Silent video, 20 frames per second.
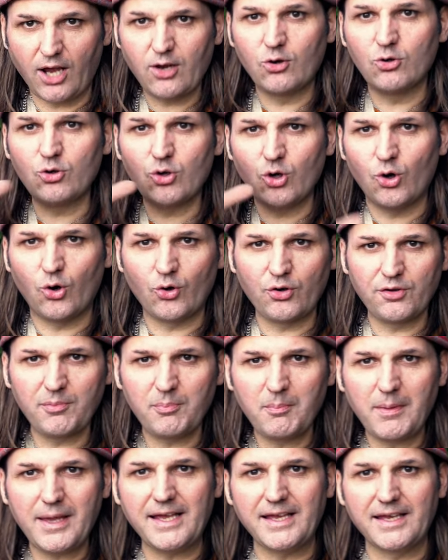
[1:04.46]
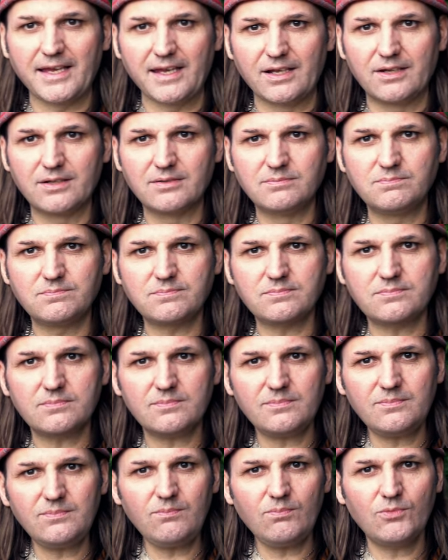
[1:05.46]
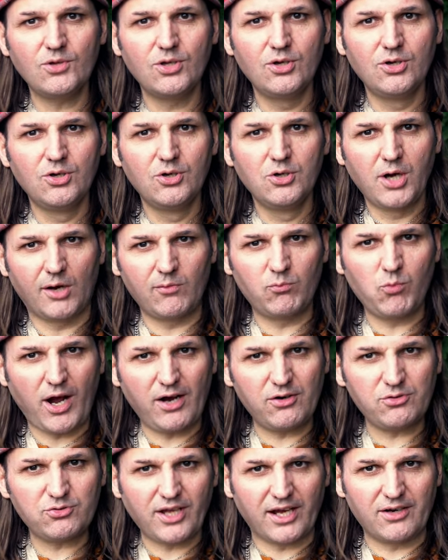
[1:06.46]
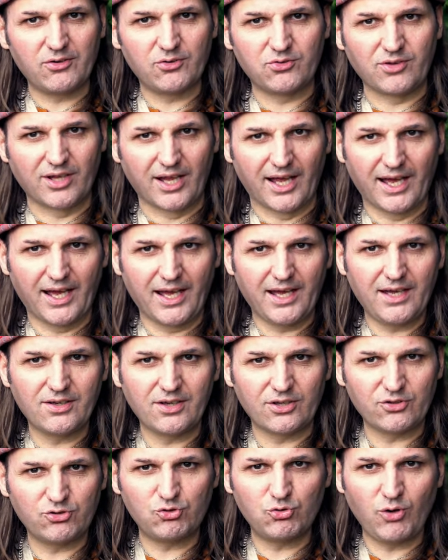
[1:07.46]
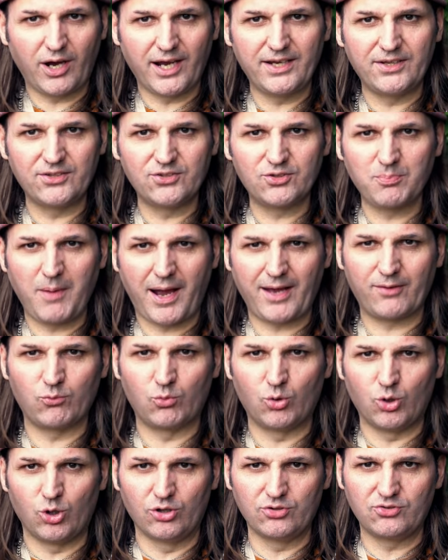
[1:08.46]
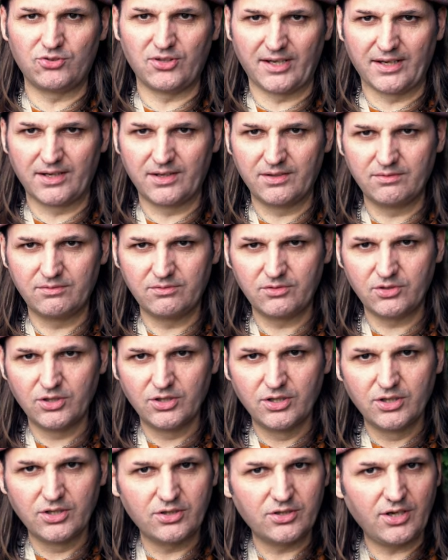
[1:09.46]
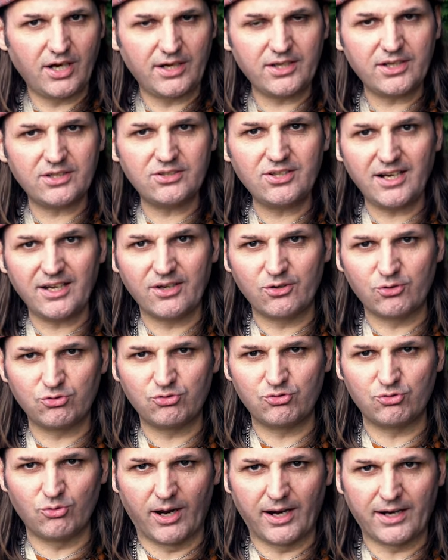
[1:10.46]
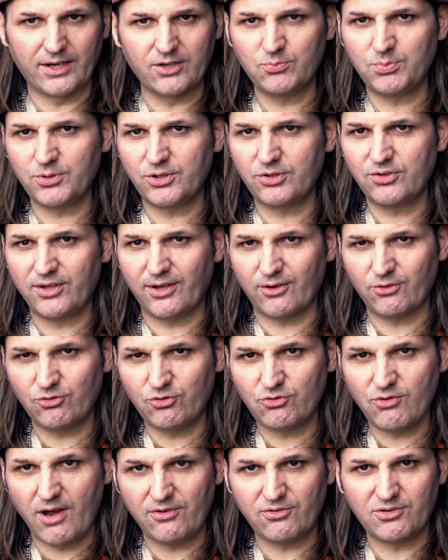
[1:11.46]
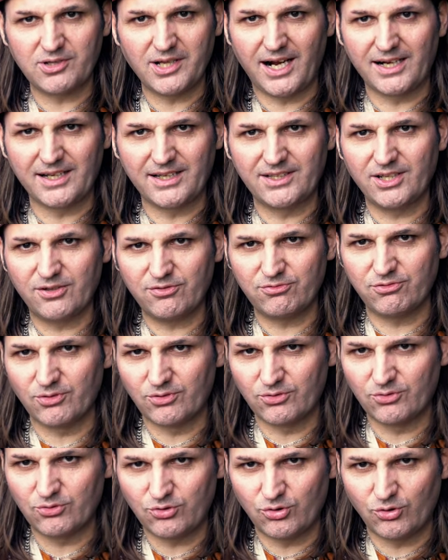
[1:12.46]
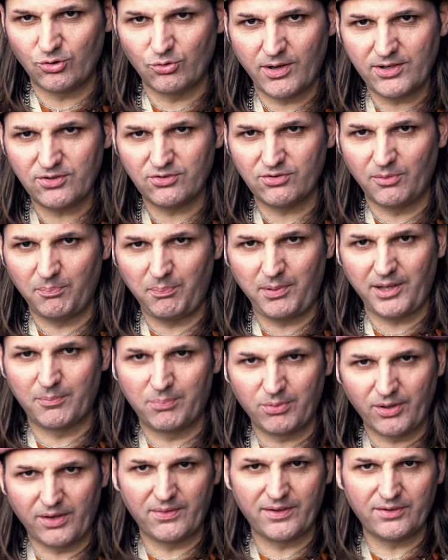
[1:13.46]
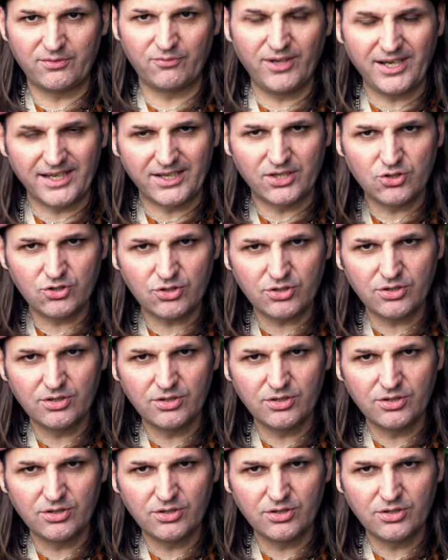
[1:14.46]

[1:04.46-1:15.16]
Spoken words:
a good horn of mead. And whilst I was there, a strange man walked in. Now, you could tell he was strange because he was dressed slightly different to the rest of the people in this village.